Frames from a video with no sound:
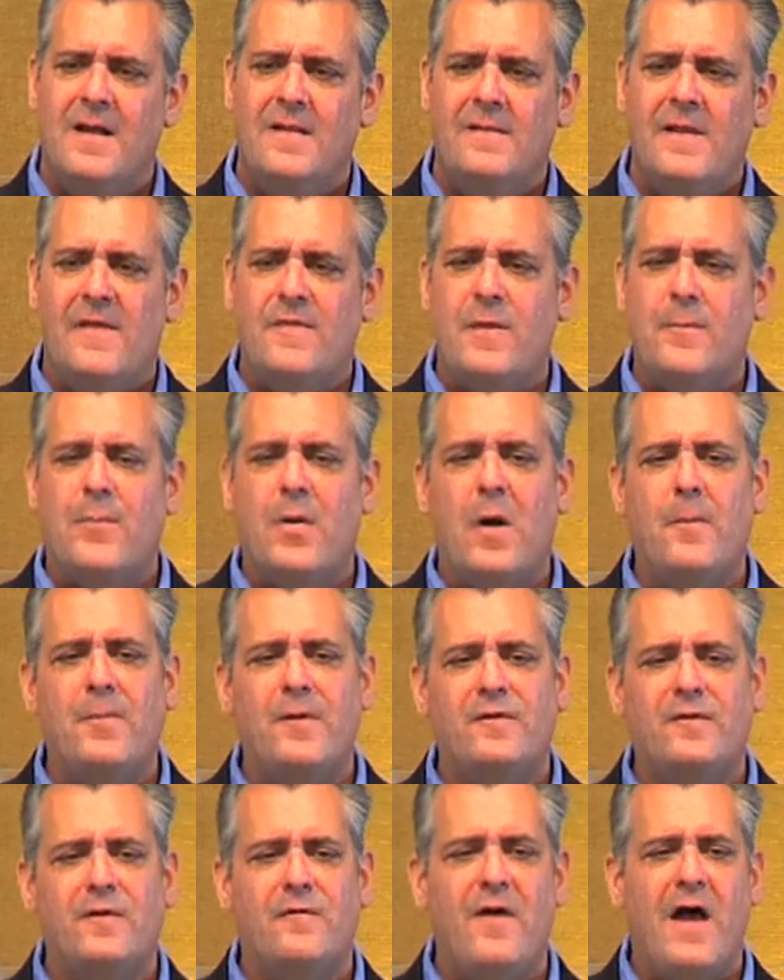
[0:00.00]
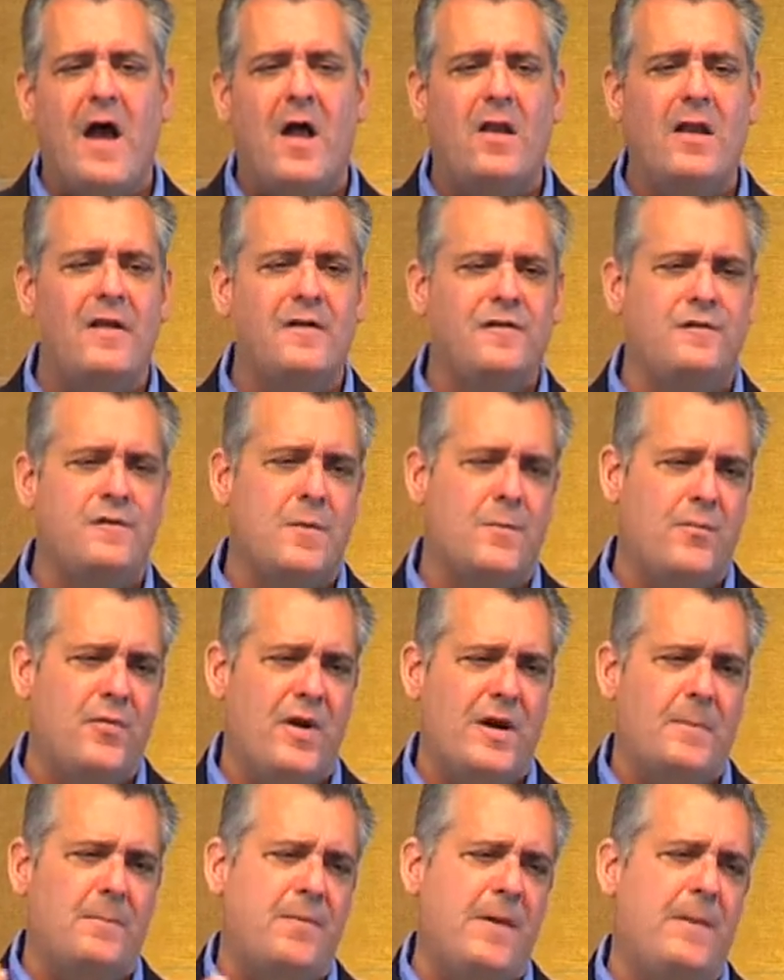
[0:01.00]
That the purpose of hell is to
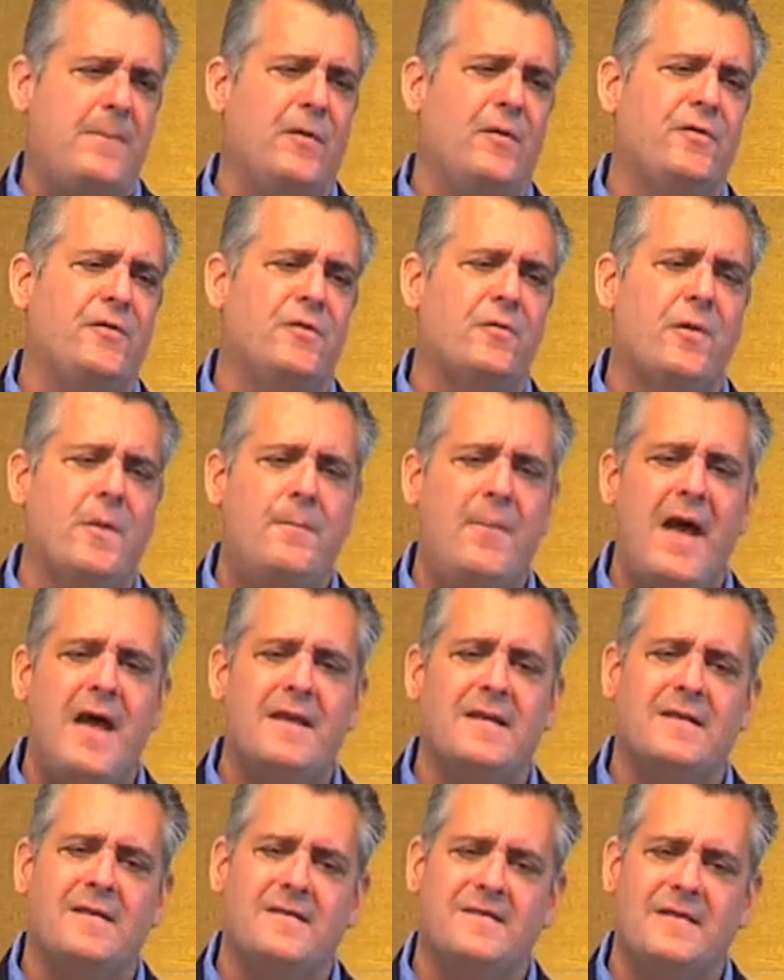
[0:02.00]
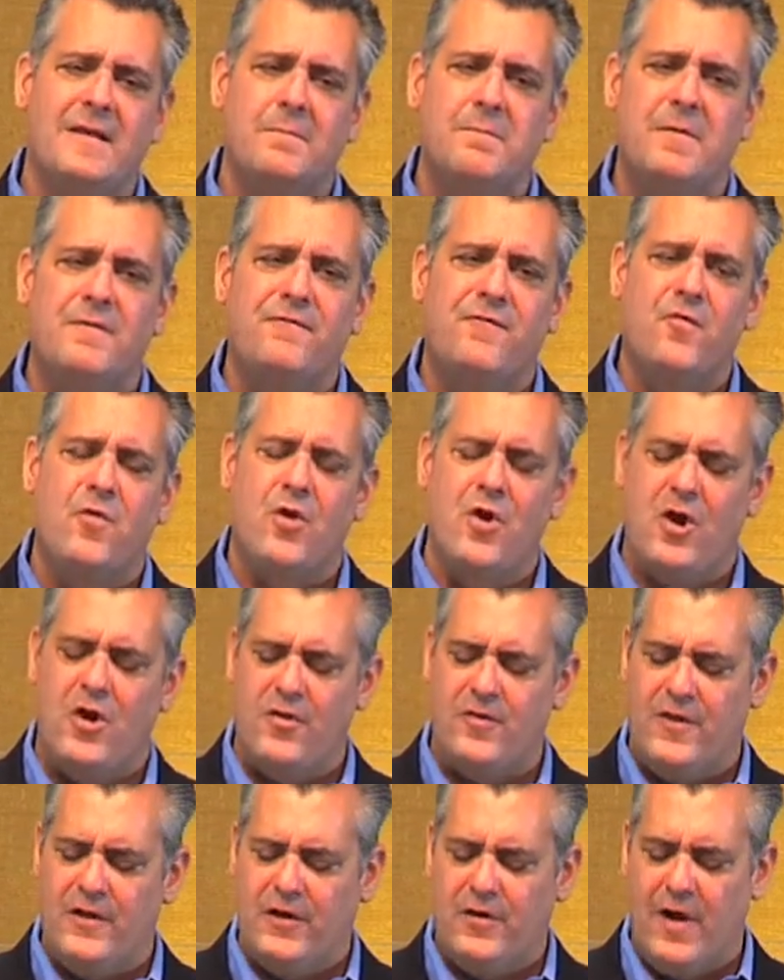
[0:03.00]
bring people to repentance, and before
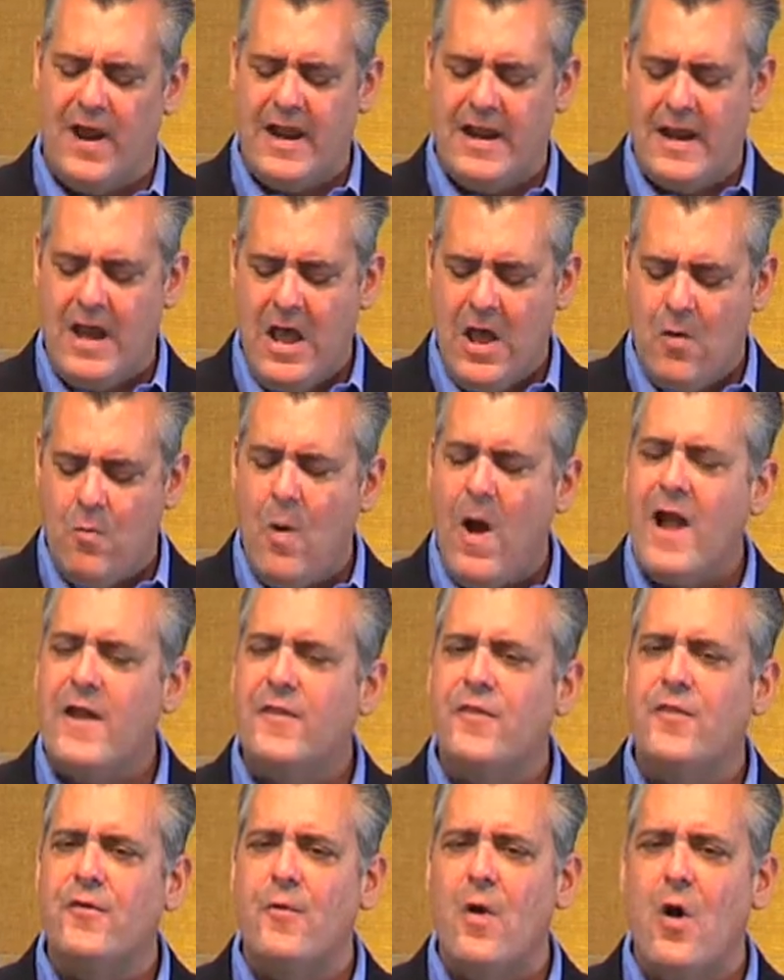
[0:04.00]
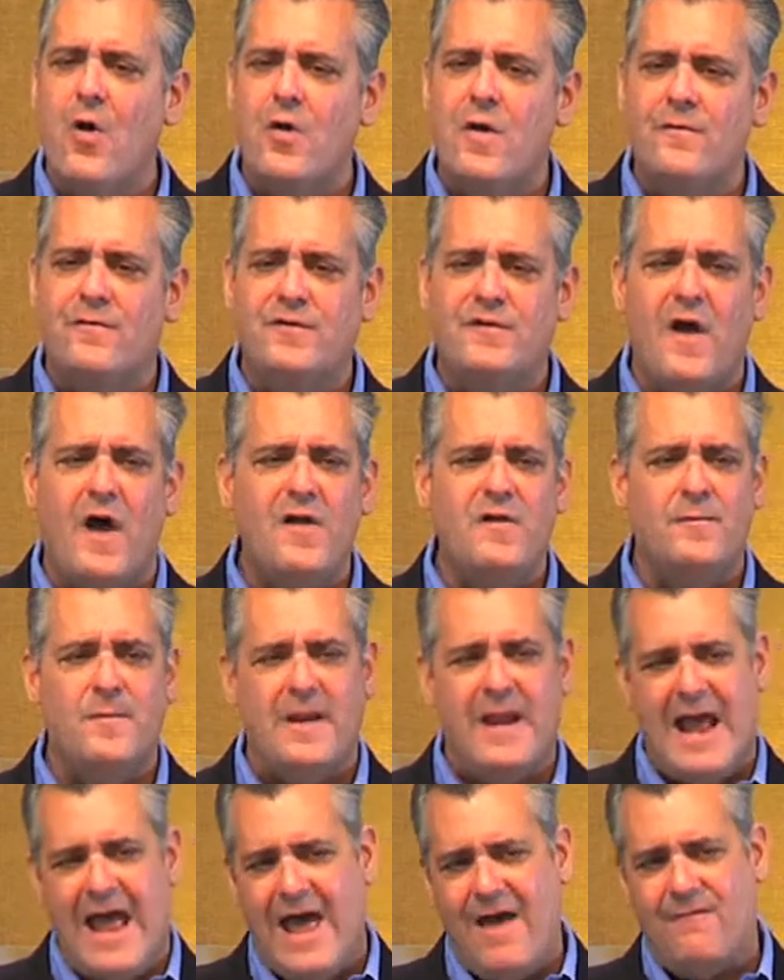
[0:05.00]
the great white throne of
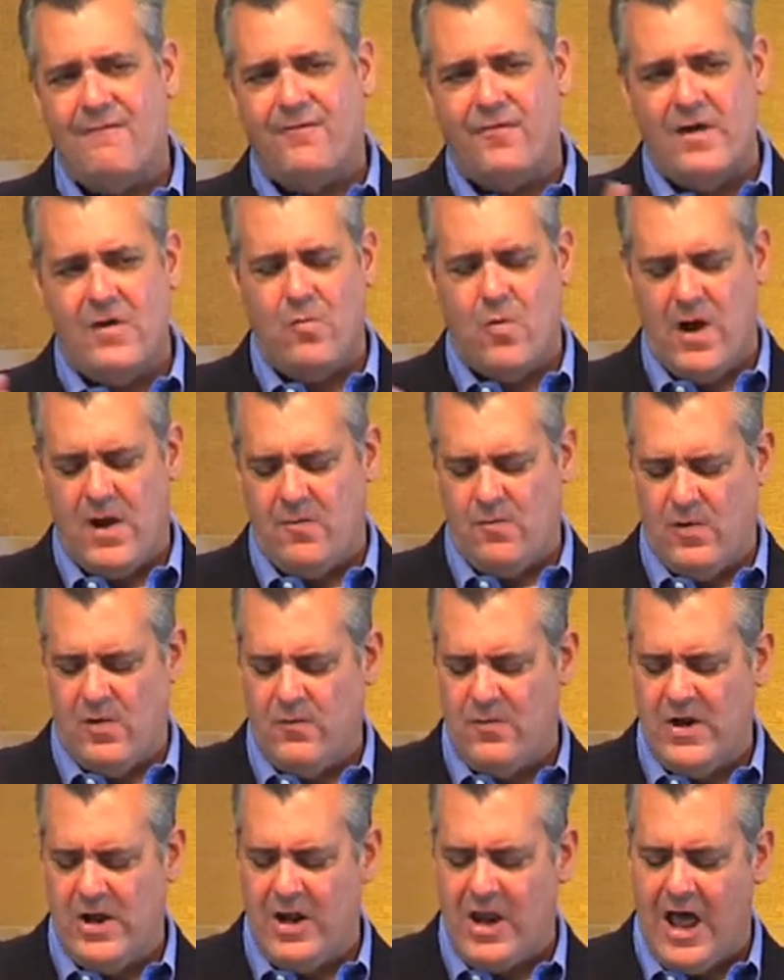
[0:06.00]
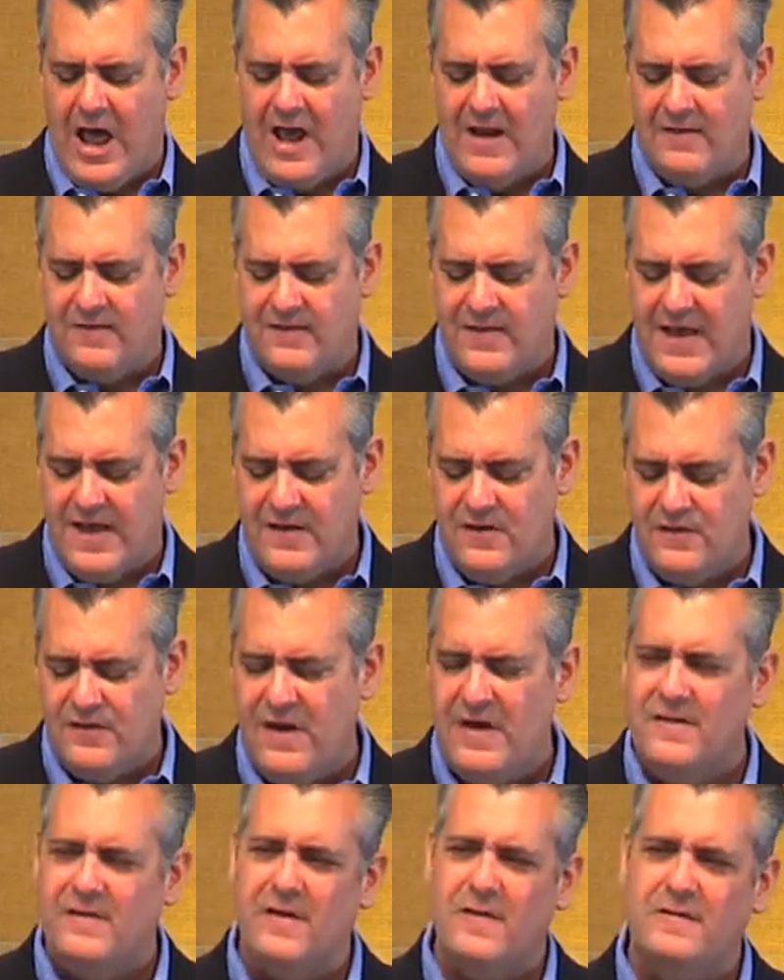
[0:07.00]
judgment, everyone will realize that
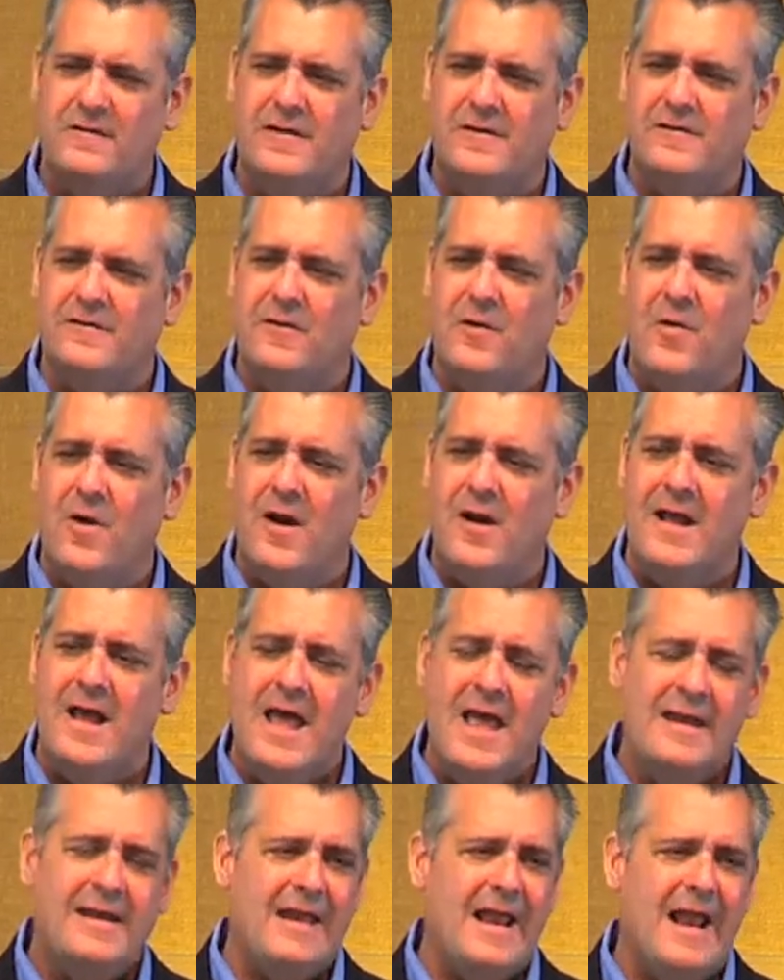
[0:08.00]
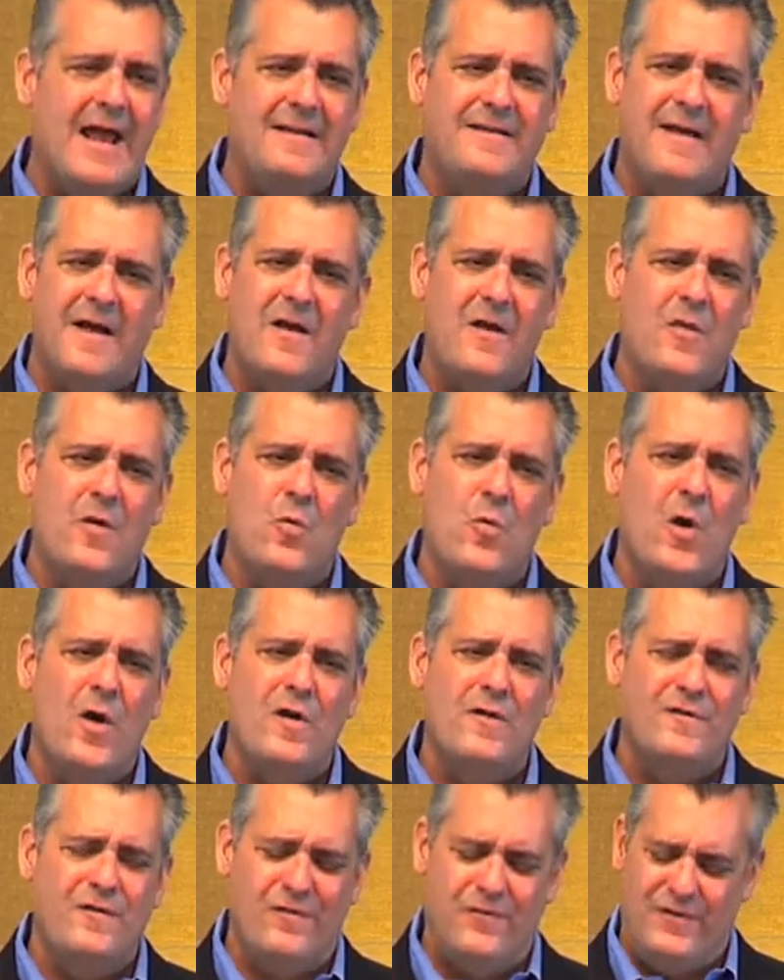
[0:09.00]
Jesus is Lord. Can I tell you the
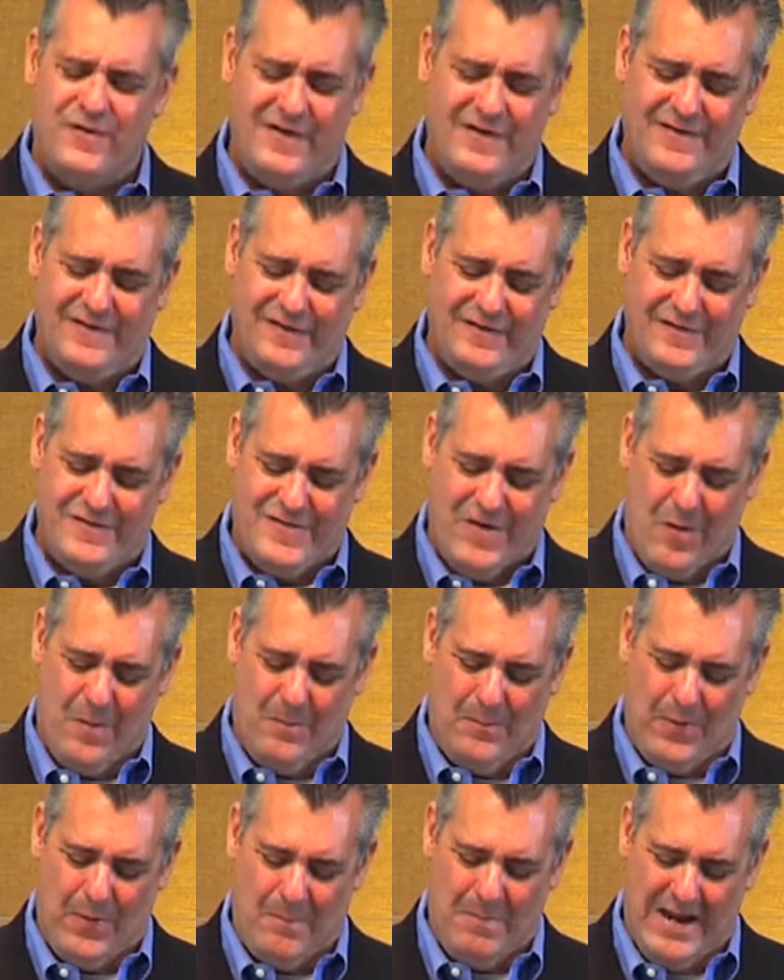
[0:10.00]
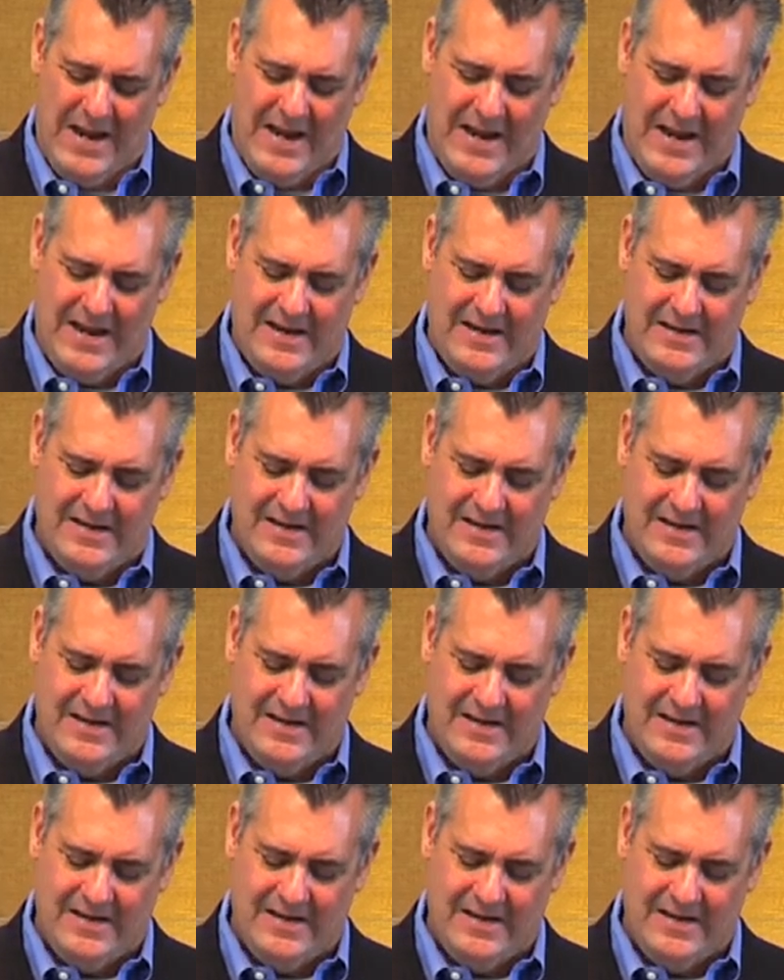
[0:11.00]
words of Jesus? Don't permit it.